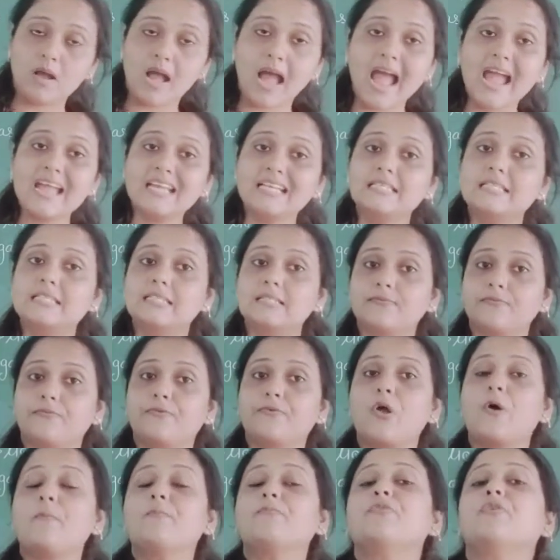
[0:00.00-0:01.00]
ice
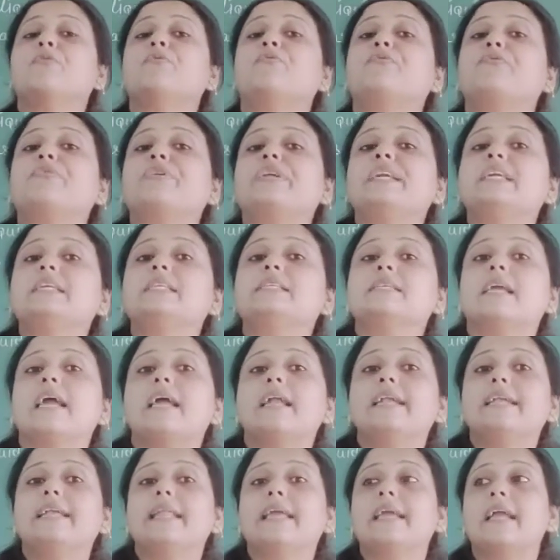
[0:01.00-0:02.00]
from the fridge
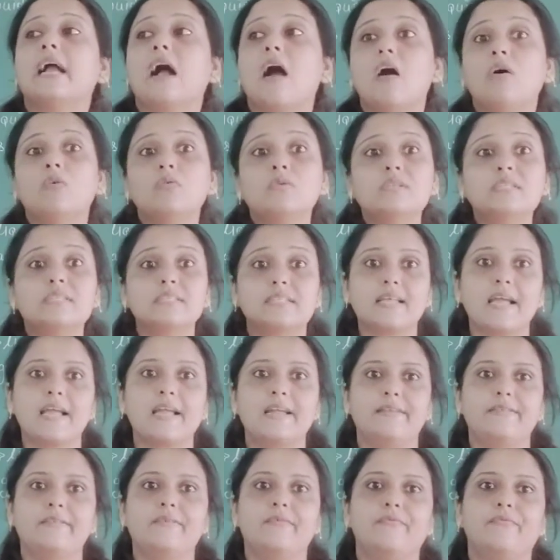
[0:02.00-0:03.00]
and take
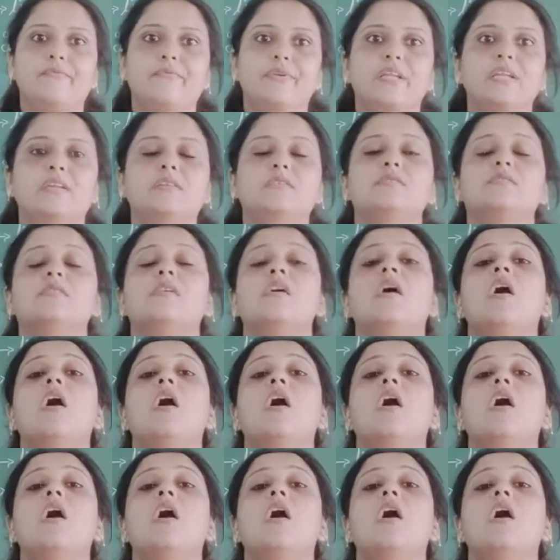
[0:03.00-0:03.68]
outside the fridge,